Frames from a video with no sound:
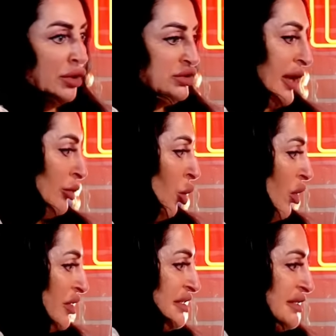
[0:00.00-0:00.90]
put down
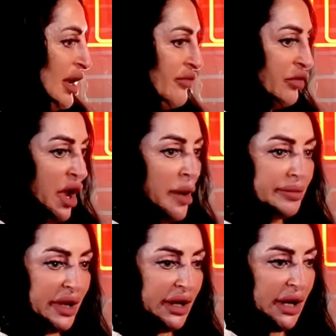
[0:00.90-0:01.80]
all this stuff on her
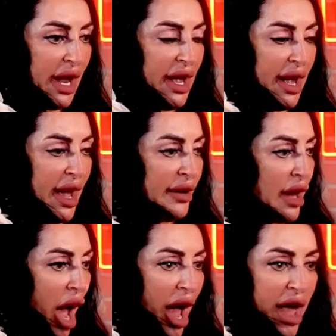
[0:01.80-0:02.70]
plate. And
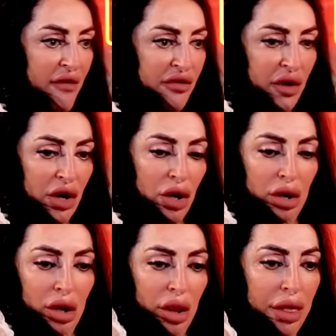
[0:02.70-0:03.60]
I have
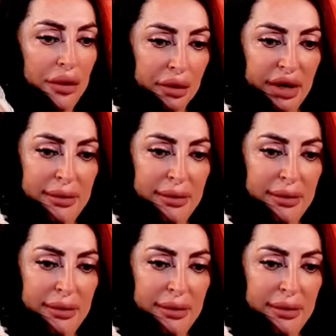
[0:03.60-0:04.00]
3